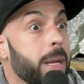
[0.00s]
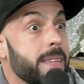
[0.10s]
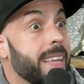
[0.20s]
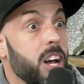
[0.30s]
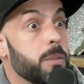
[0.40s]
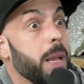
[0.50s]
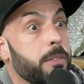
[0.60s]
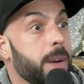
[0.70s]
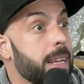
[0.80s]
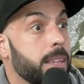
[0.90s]
Man, styles
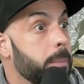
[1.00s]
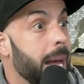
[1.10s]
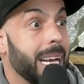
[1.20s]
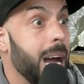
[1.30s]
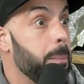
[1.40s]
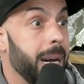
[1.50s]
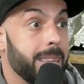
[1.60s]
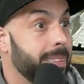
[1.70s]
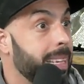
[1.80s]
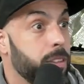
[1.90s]
make fights. That guy true. Might
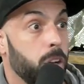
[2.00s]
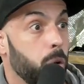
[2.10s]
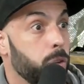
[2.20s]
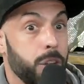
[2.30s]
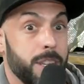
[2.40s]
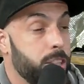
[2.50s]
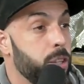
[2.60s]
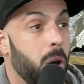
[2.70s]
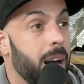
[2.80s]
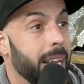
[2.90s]
just, you know,
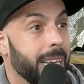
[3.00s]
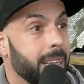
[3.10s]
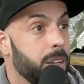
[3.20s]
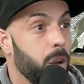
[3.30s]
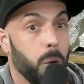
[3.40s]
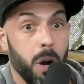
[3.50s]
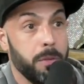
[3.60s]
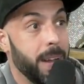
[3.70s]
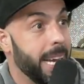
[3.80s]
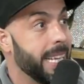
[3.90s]
how to, you know,
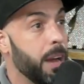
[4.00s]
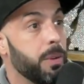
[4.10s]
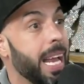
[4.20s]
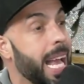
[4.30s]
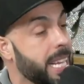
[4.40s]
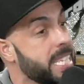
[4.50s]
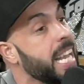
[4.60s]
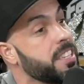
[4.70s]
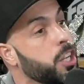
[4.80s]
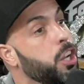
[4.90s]
evade that right hand, because he
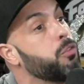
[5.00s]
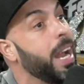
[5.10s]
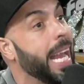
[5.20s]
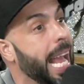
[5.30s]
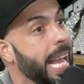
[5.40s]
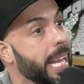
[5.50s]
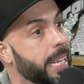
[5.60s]
has a good right hand.